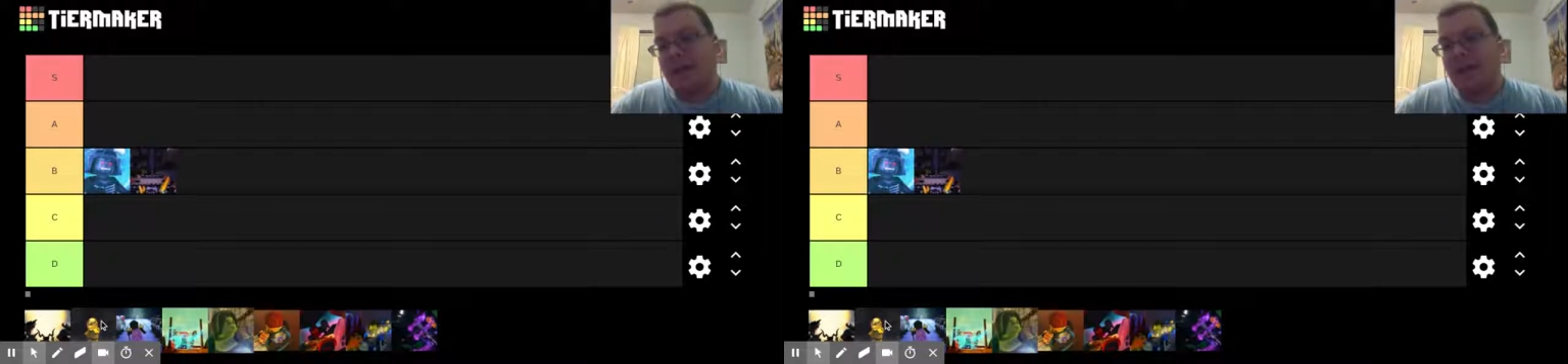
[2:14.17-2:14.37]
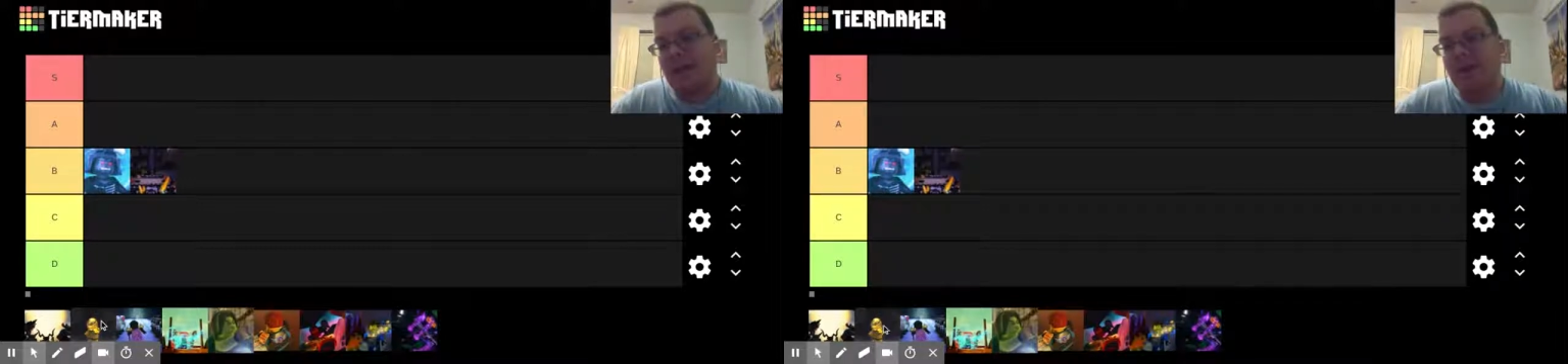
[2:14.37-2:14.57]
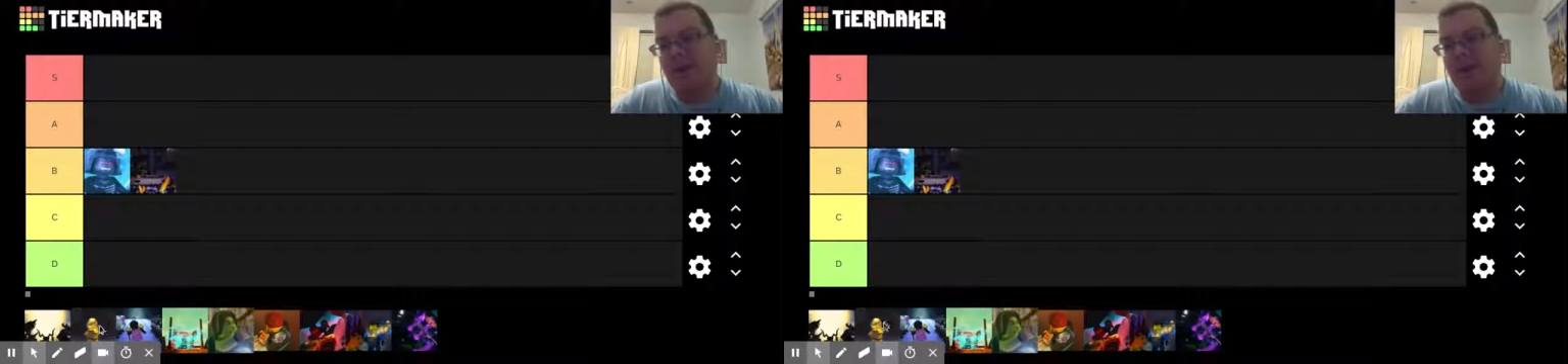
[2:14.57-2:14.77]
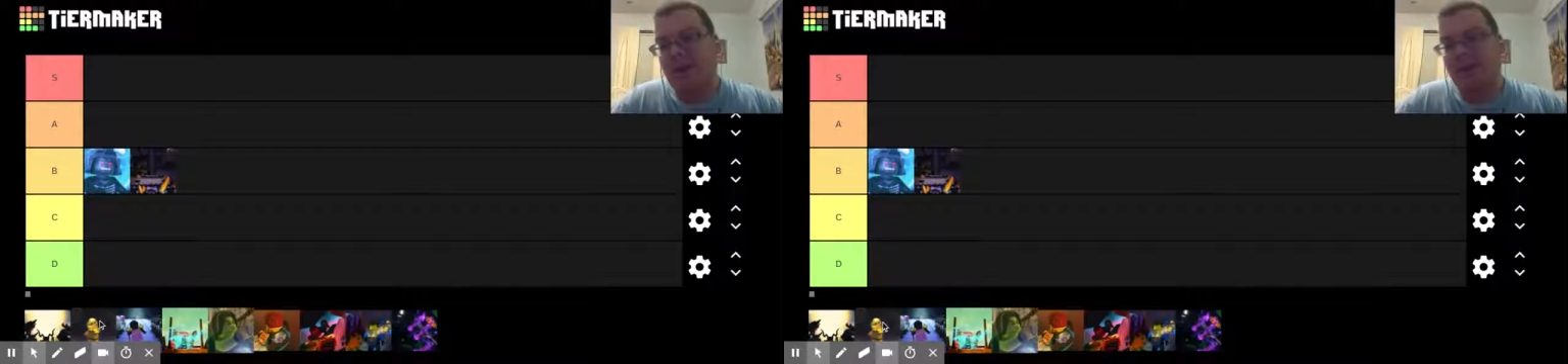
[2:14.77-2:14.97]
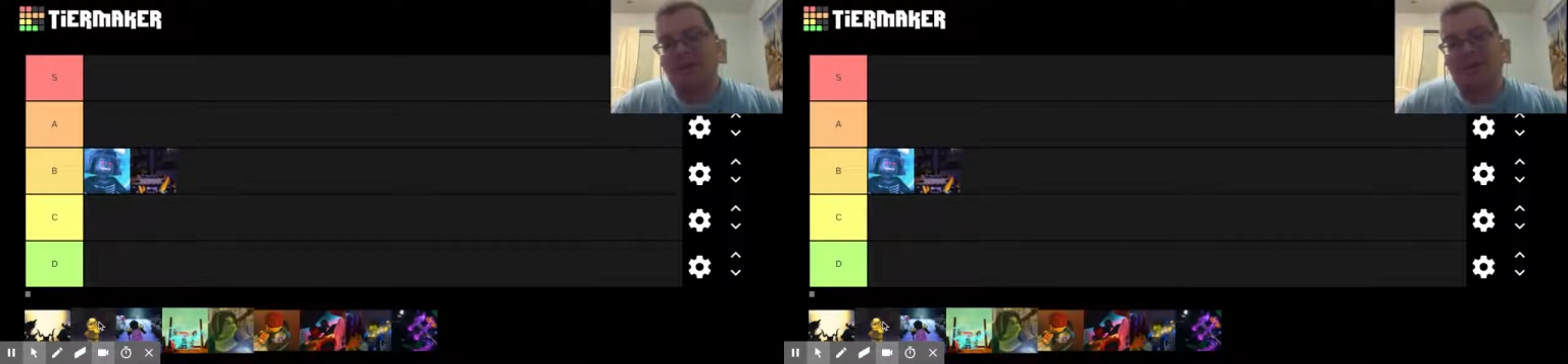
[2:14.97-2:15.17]
other than
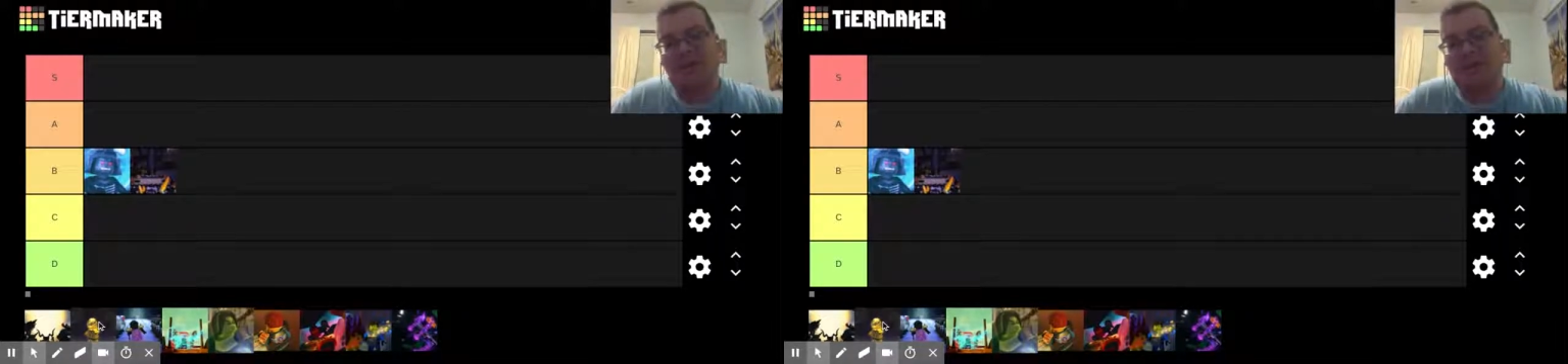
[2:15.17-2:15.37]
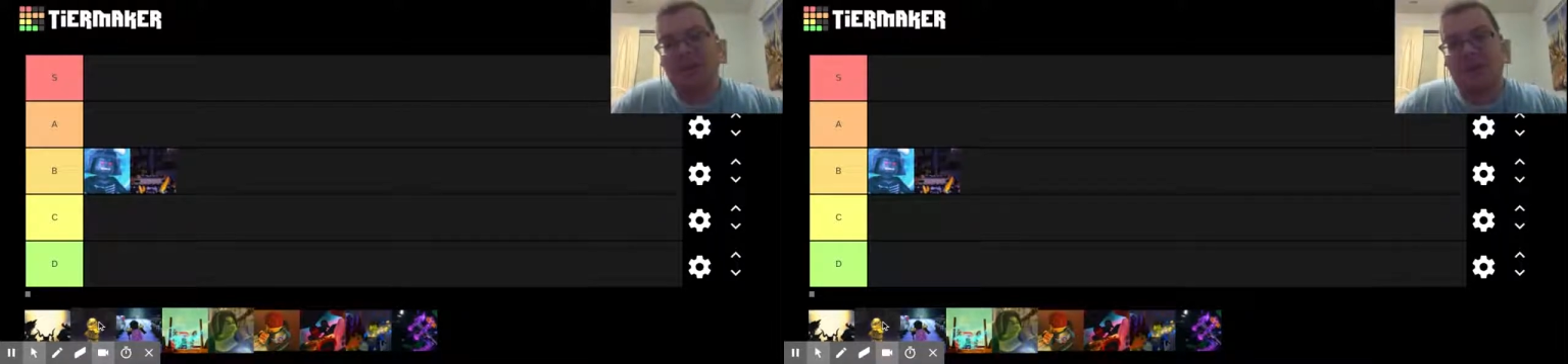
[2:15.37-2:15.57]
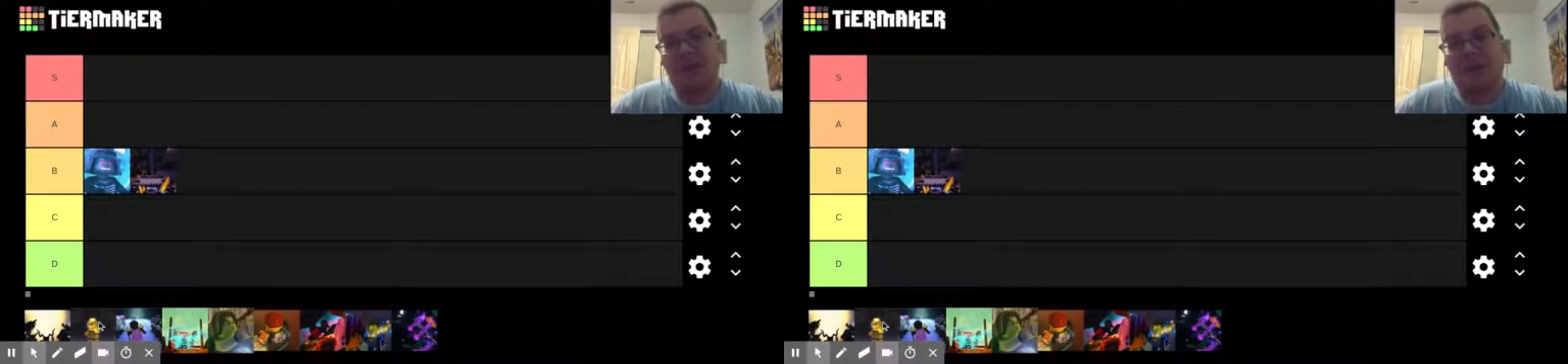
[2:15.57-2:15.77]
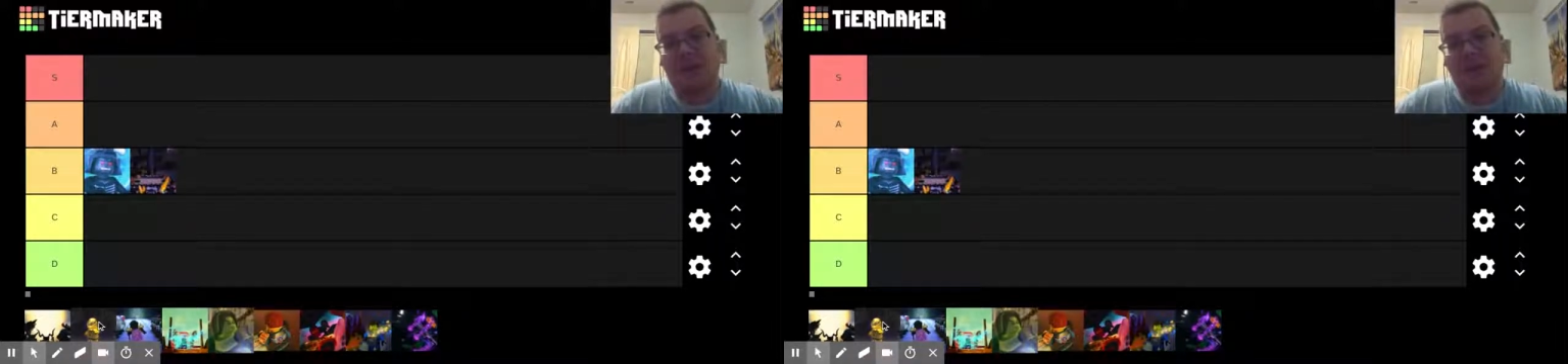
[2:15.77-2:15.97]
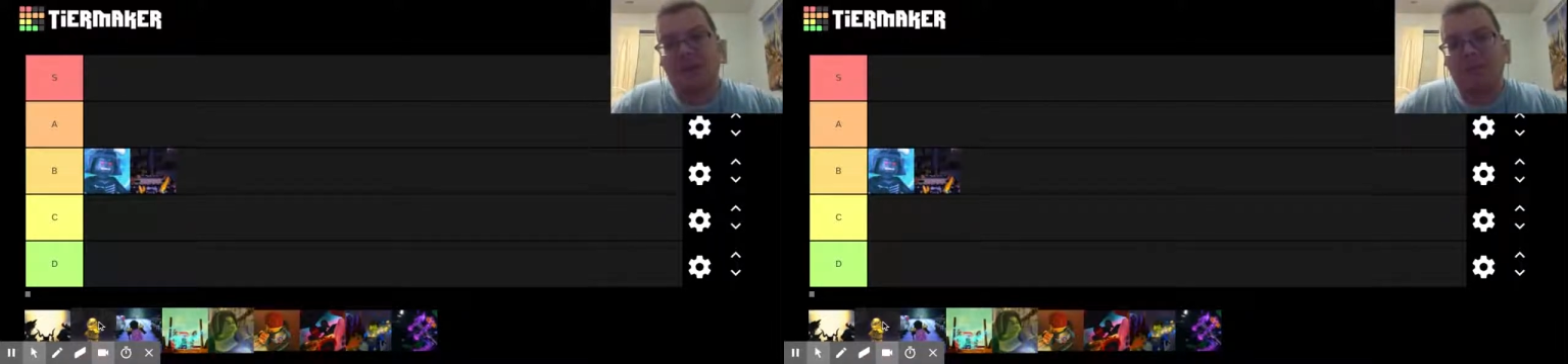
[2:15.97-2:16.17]
those little flubbed
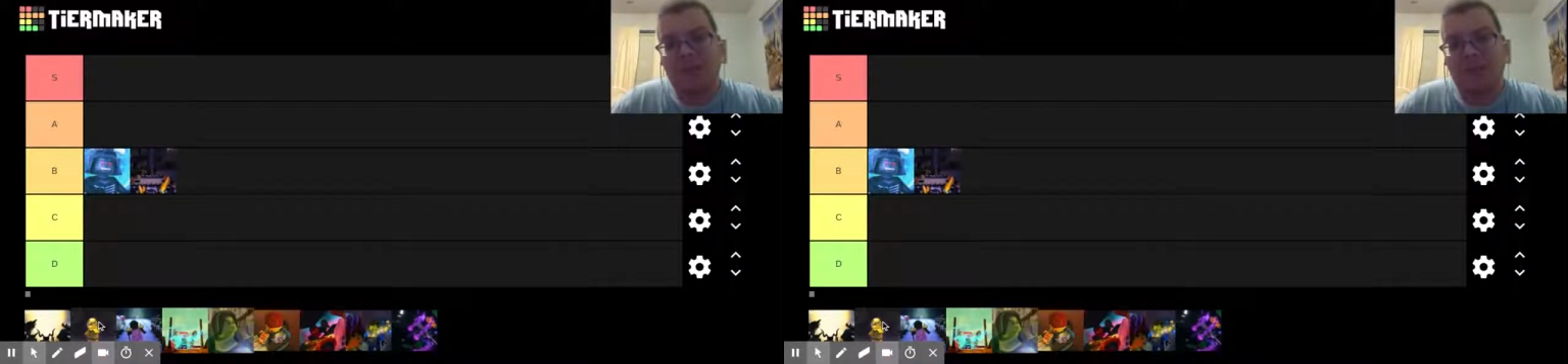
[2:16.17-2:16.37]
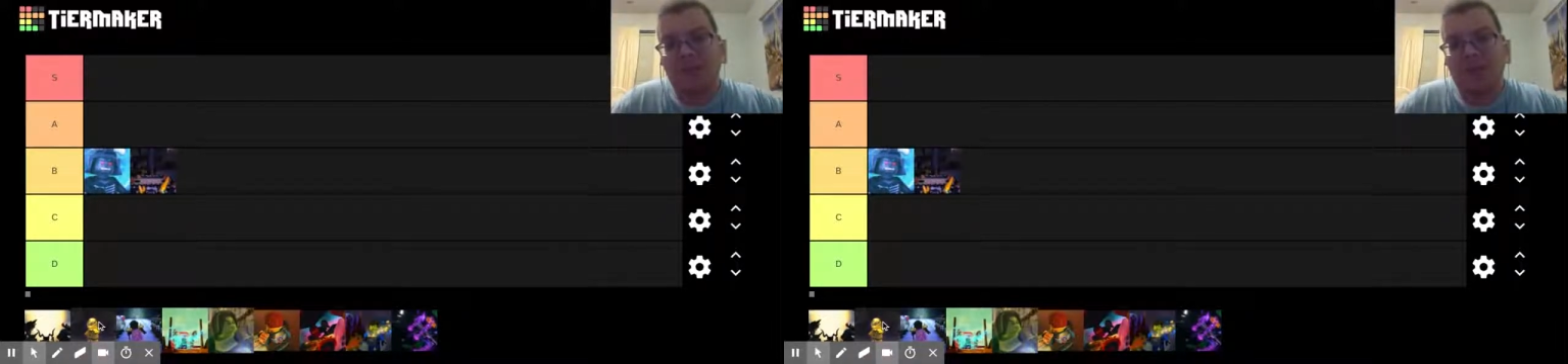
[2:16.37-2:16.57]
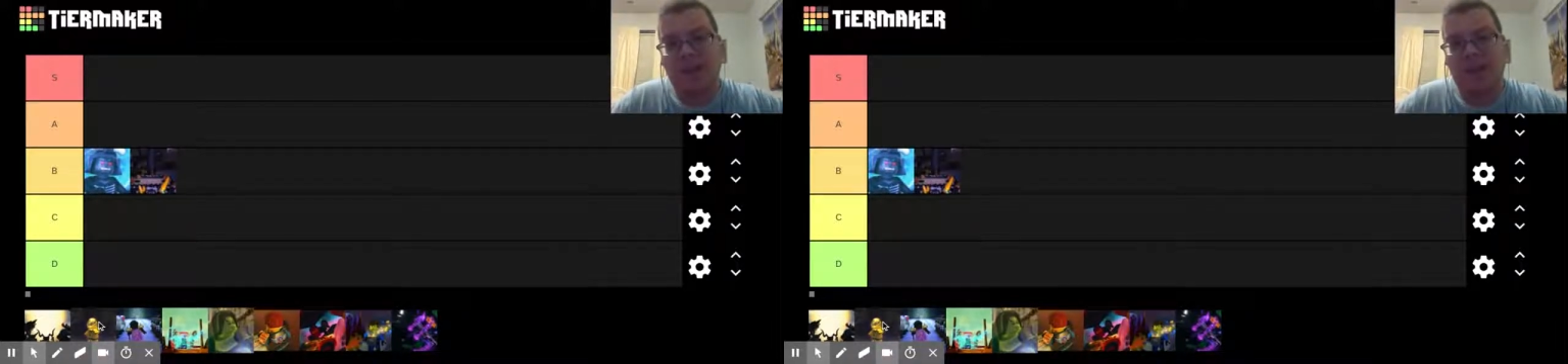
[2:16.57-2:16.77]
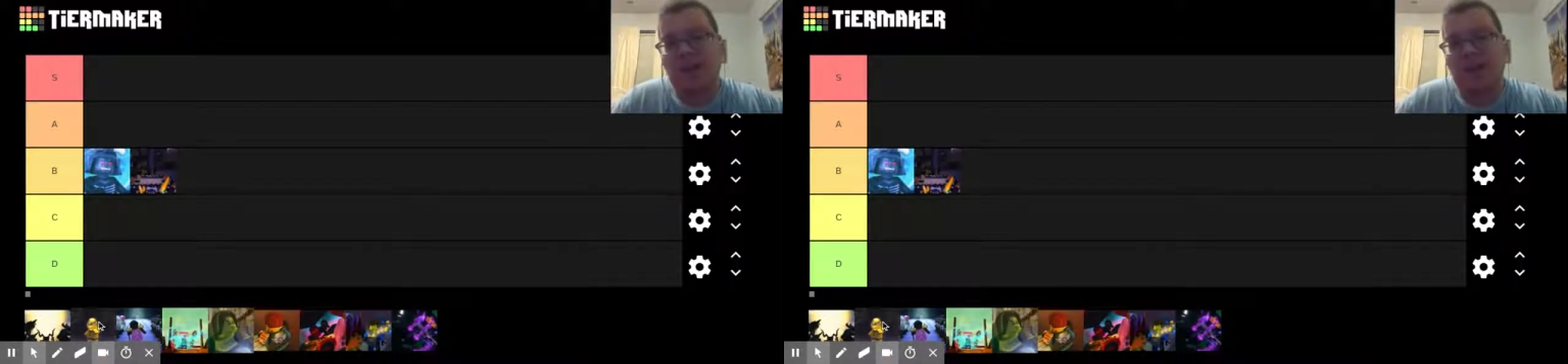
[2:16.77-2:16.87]
lines from Jillian,